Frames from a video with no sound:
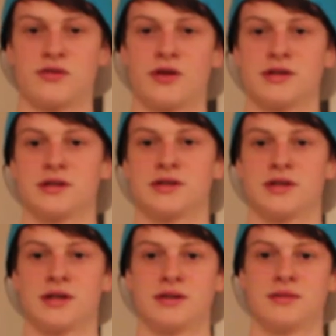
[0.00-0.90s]
the first
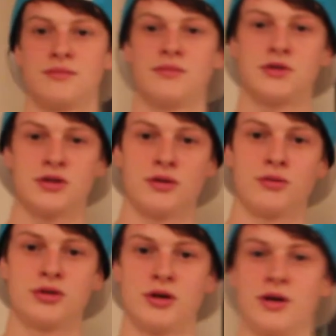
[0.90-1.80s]
exercise. Show you
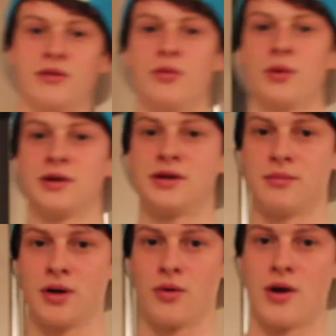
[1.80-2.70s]
an alternative with a dumbbell